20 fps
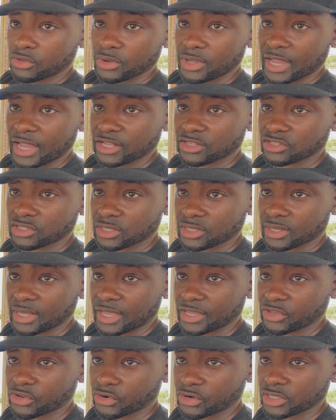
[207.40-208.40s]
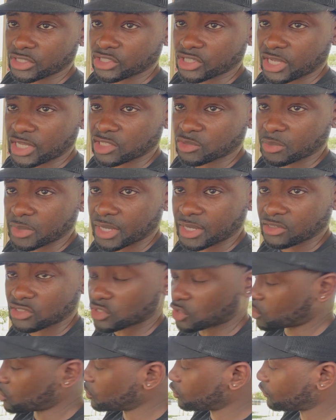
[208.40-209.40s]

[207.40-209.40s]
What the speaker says: you got, look like your adjustment, so